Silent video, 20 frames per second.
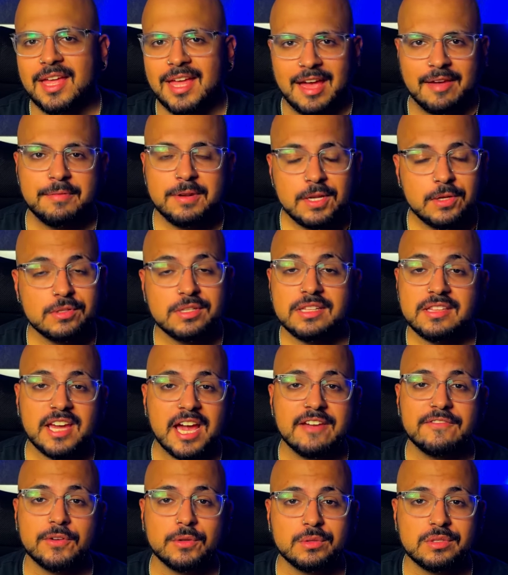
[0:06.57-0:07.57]
I've been using the
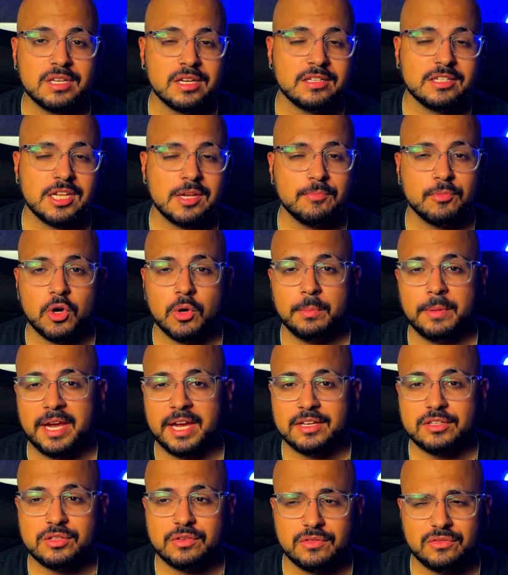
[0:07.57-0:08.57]
iPhone sixteen Pro
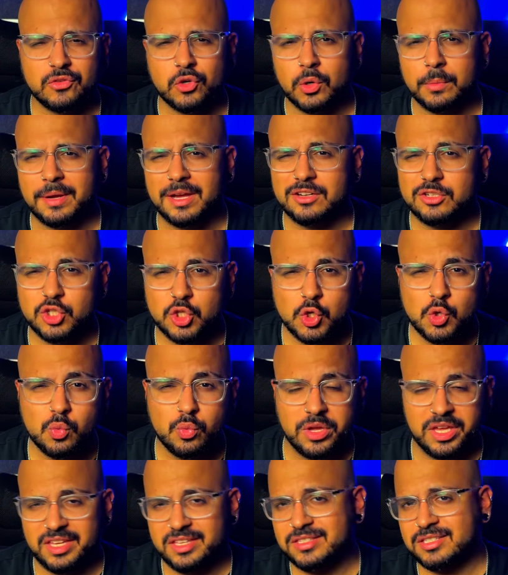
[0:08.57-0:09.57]
Max for about two
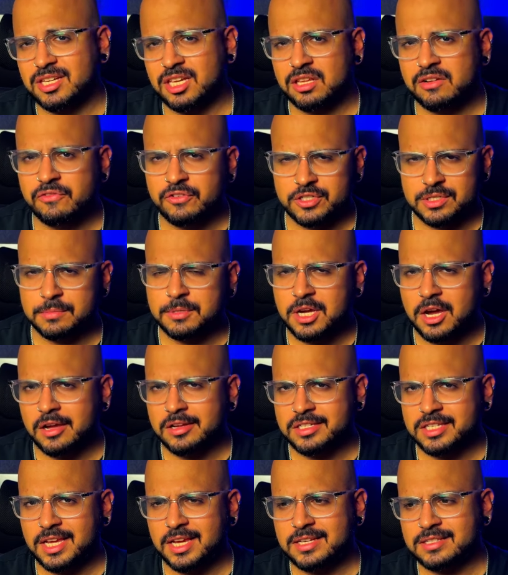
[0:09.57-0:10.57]
weeks, and for some
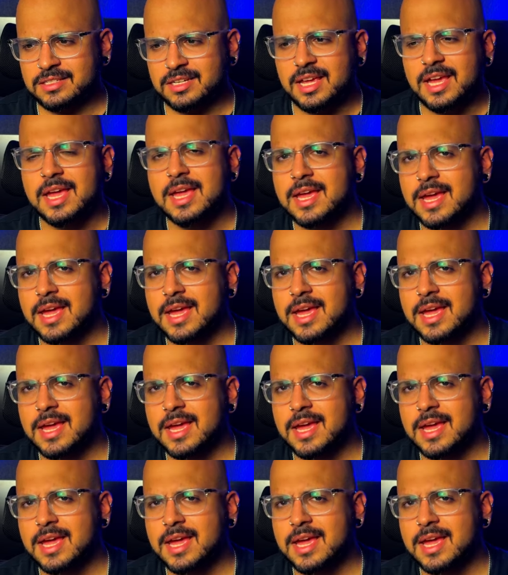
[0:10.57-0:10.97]
context,